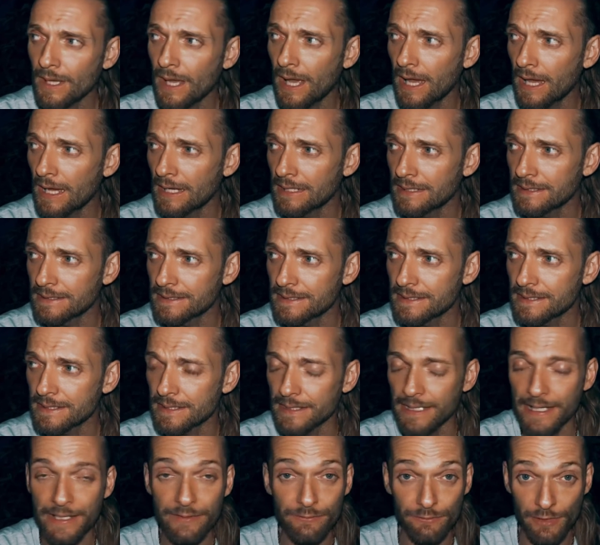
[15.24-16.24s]
And
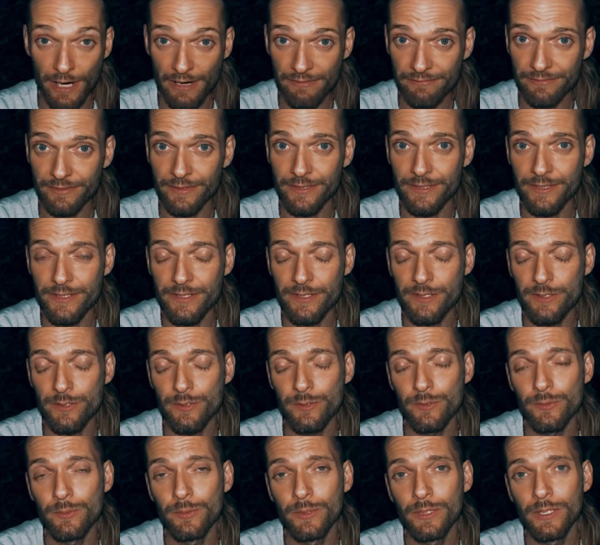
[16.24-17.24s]
in reference
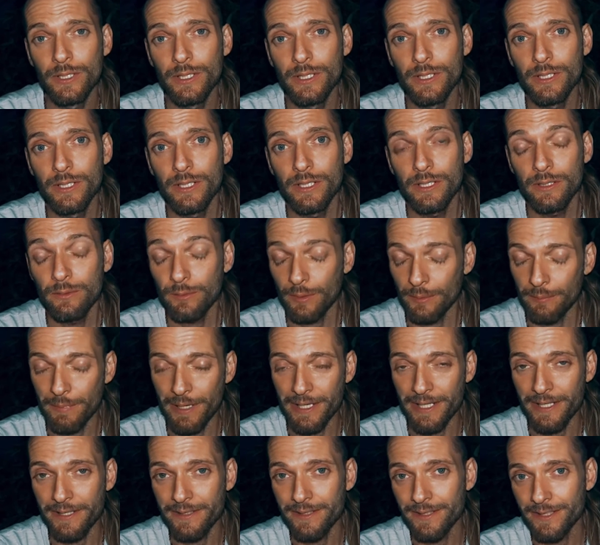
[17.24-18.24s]
to, well,
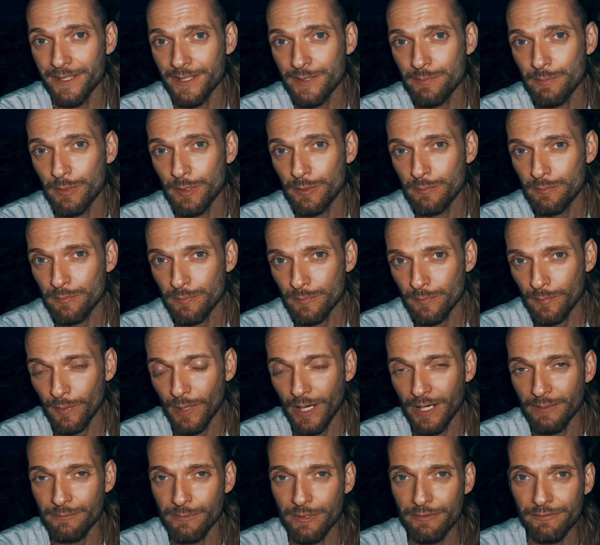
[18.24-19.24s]
many things, but
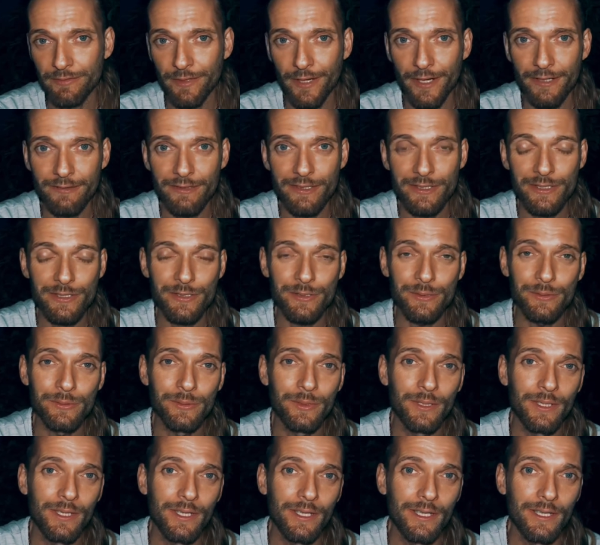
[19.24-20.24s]
what I'm referring to
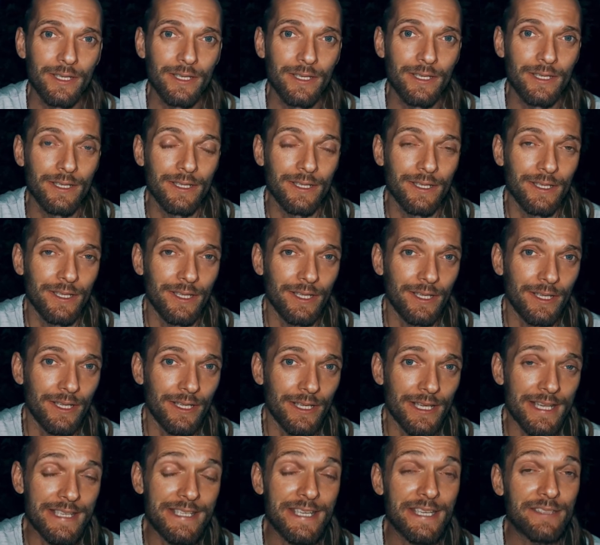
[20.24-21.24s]

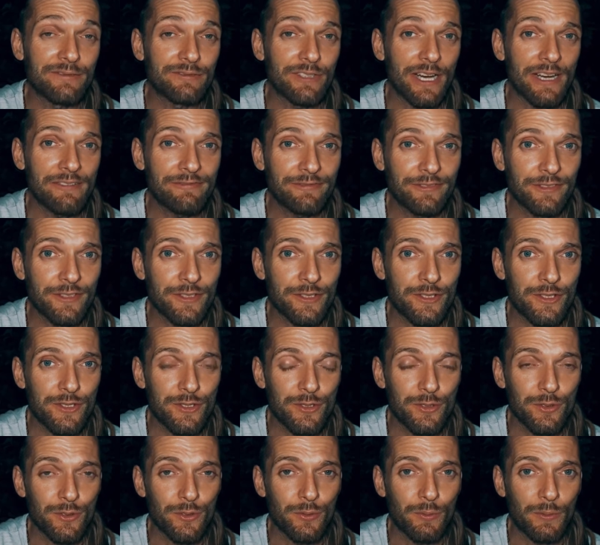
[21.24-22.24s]
is in reference
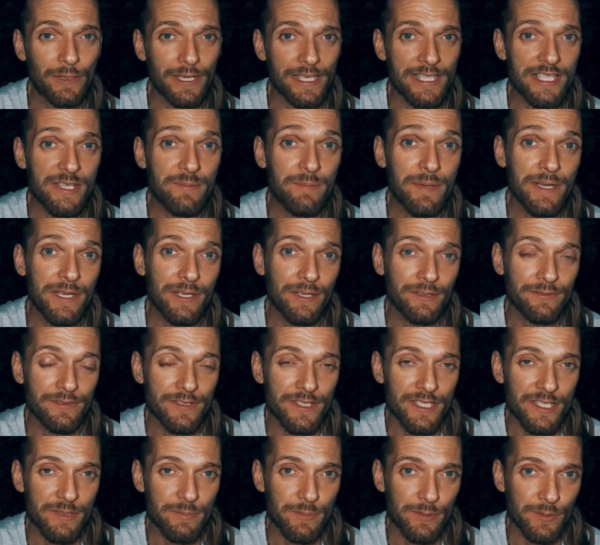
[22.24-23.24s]
to what I speak of
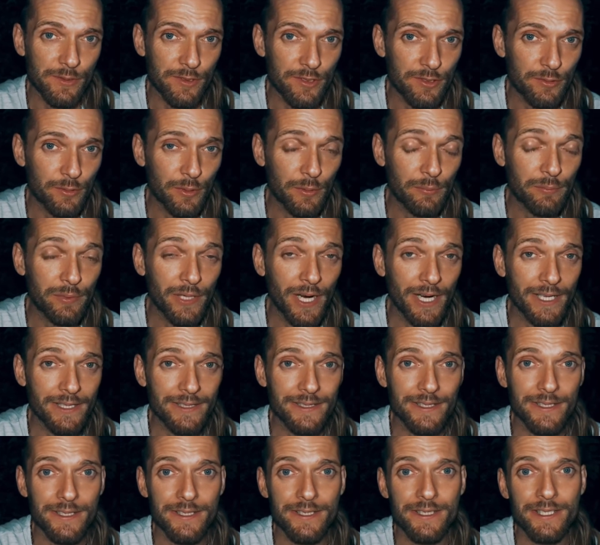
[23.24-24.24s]
in spiritual
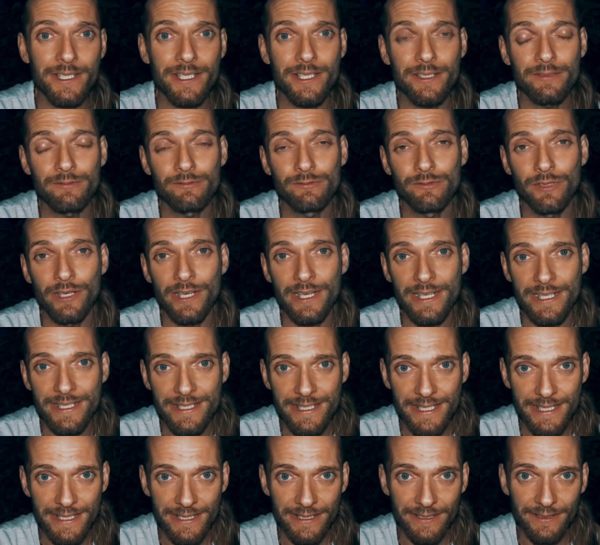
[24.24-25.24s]
practice,
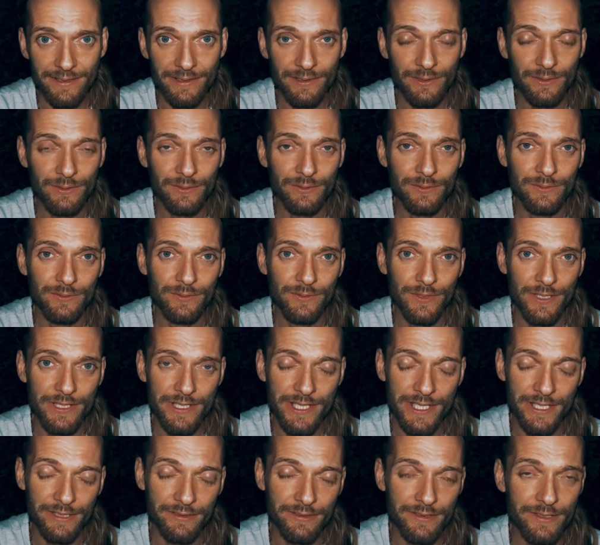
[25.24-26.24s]
raising the
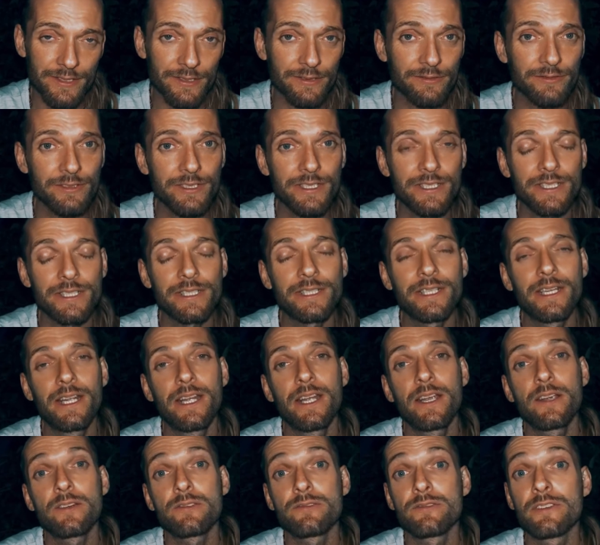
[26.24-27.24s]
sacred secretion,
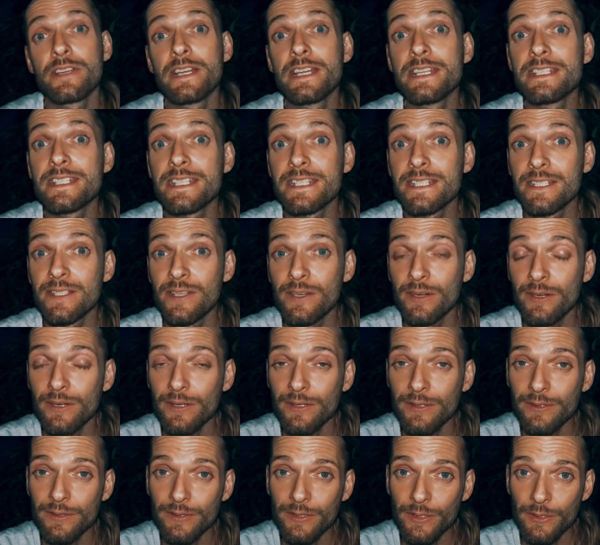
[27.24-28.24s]
raising
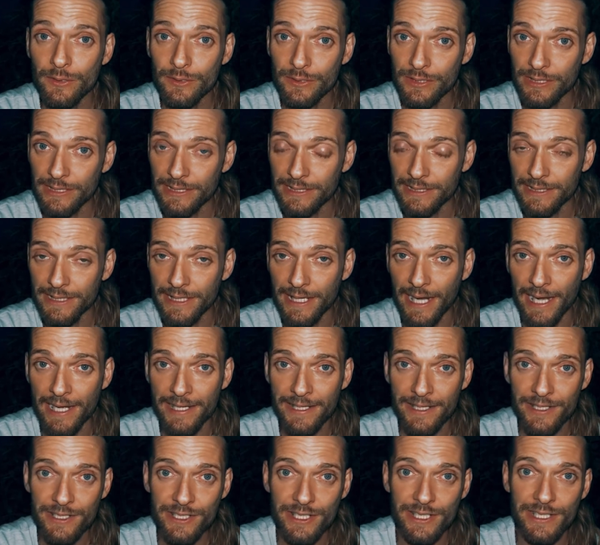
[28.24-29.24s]
your Kundalini
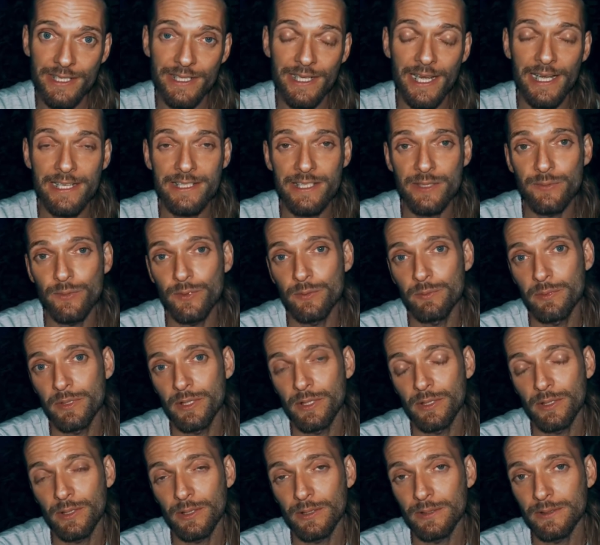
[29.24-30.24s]
energy, as it would be
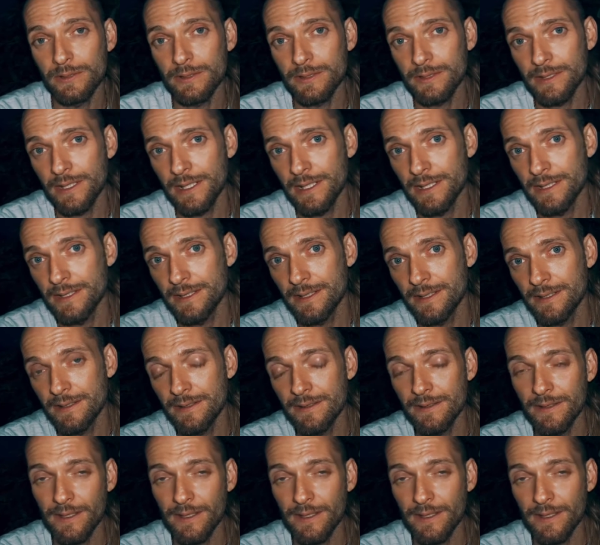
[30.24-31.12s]
called in